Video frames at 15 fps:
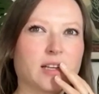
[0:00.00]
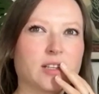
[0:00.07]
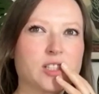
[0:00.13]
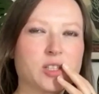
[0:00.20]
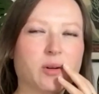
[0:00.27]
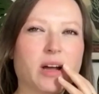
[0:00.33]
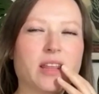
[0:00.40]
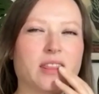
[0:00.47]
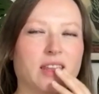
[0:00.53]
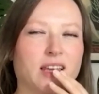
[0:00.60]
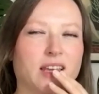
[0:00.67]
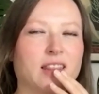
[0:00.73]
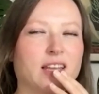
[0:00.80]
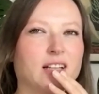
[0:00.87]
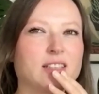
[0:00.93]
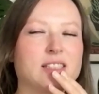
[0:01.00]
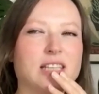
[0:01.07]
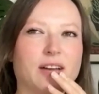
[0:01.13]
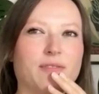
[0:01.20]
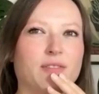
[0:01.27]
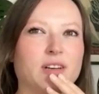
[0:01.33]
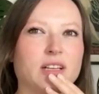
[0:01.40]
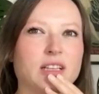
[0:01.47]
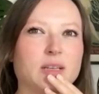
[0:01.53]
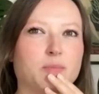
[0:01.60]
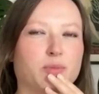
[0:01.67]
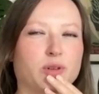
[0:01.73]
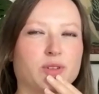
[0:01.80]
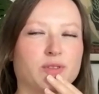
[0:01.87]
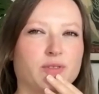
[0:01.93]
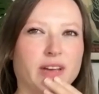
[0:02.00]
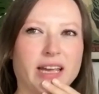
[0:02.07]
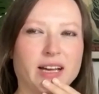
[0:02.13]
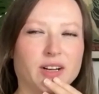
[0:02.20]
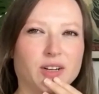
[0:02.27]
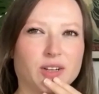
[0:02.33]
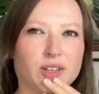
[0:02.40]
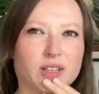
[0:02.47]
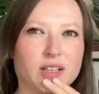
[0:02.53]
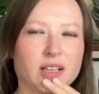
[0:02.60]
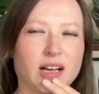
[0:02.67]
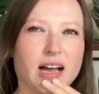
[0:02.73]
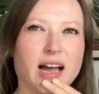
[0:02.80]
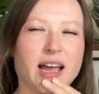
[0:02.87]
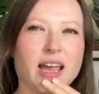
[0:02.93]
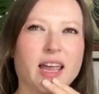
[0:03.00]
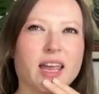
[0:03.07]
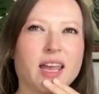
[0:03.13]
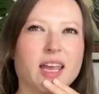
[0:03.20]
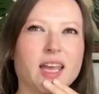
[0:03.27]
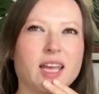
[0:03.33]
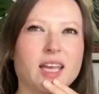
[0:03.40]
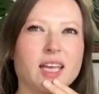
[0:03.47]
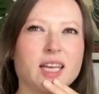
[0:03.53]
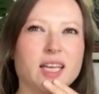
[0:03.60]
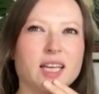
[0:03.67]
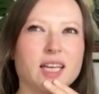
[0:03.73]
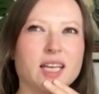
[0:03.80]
so I think they'll definitely prevail. I,